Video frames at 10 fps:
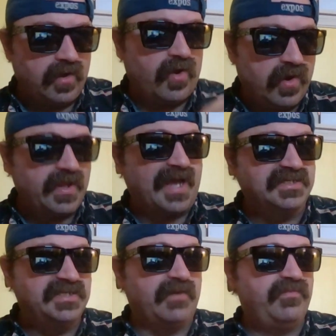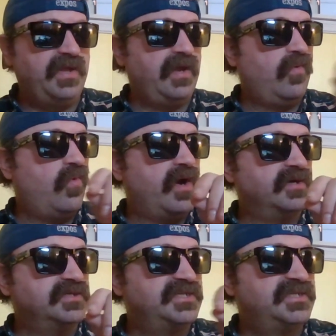along that same thing,
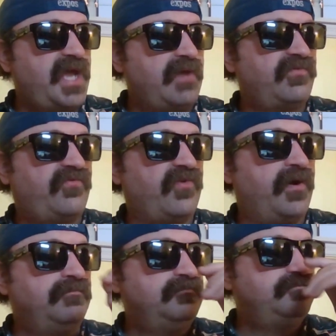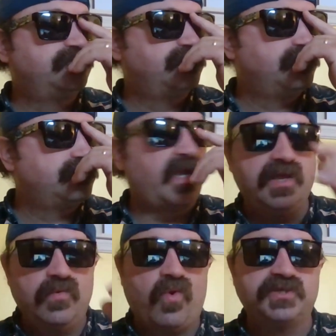where it stems from
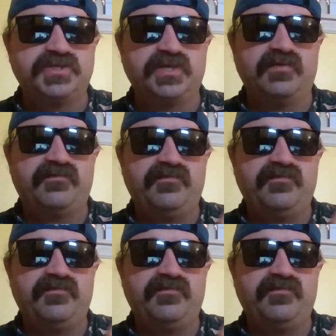in watching the